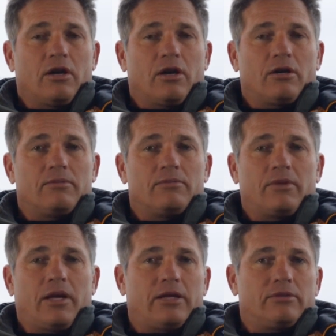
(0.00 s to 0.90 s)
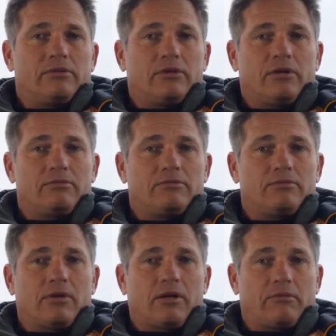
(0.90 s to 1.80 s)
um, and
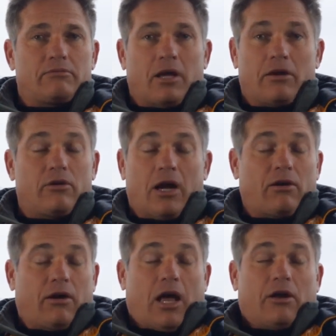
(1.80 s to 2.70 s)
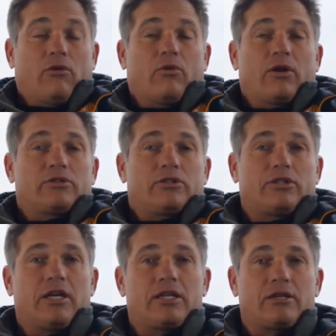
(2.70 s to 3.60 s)
uh, I don't know how, I don't know what else to
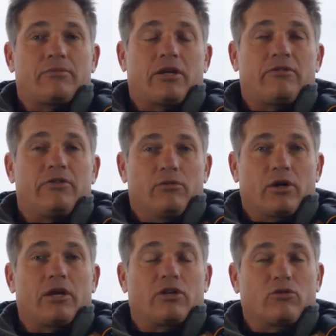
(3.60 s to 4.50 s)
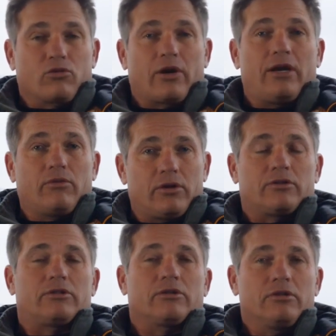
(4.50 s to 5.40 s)
say except that if you want a great
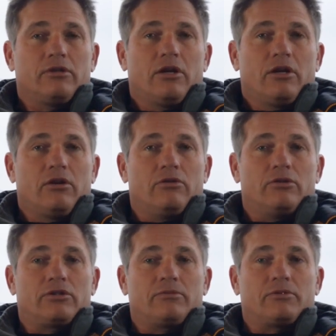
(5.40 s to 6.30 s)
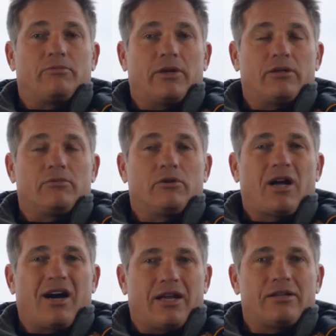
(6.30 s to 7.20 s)
realtor, who's
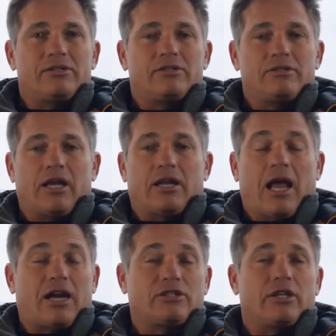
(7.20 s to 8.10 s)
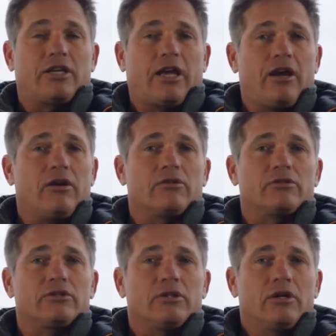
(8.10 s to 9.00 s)
dependable, honest, and actually
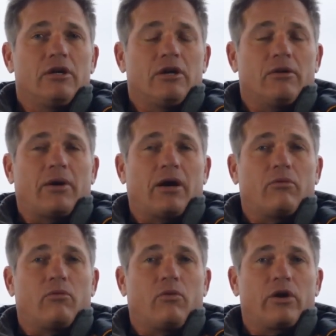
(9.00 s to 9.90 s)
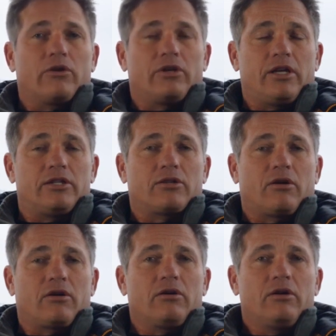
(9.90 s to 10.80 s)
cares about what your needs
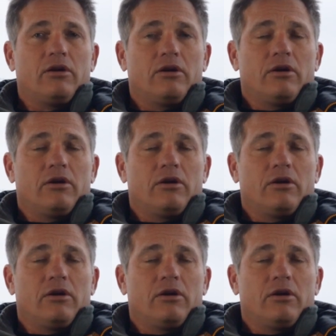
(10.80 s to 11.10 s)
are